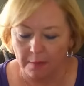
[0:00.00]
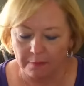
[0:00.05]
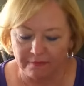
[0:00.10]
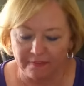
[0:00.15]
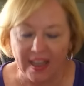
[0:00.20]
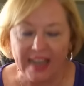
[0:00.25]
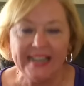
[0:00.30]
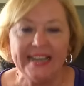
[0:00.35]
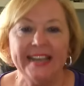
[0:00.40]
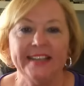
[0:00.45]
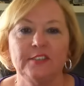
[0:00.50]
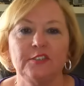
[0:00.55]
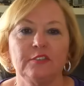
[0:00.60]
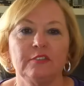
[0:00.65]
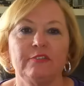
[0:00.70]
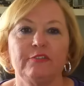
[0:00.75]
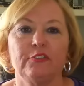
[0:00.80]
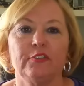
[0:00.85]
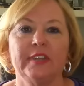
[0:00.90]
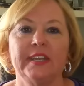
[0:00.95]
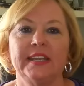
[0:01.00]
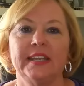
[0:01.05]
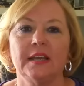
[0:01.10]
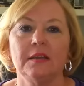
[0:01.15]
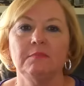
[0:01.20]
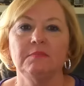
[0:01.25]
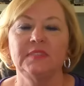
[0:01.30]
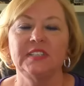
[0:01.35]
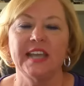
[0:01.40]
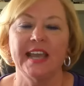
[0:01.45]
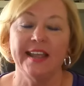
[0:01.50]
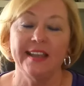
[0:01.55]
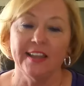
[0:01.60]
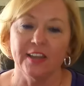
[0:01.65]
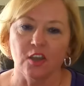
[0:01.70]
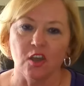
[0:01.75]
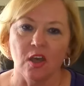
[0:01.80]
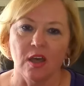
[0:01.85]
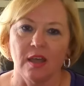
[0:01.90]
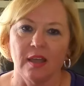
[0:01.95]
Financial Freedom
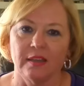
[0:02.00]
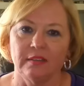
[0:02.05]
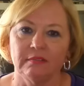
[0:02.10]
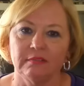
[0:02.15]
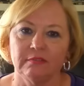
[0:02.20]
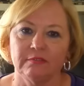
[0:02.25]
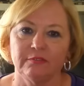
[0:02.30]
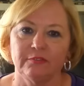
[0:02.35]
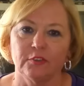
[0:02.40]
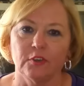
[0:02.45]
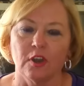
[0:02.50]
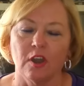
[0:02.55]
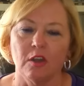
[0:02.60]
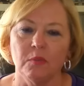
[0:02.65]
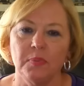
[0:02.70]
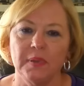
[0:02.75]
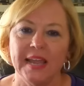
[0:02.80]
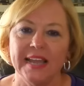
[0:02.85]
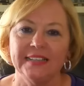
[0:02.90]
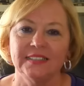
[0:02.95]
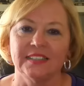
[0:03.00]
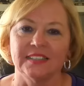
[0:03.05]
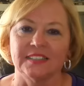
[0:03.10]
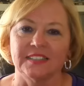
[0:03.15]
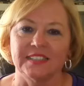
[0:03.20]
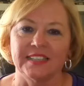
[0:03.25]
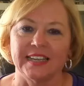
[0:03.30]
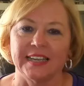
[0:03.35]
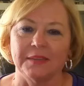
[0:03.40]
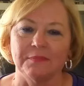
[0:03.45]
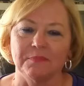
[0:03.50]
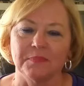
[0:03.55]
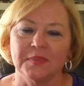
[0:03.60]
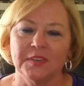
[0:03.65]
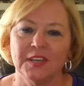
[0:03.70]
Telecon for our Plexus team.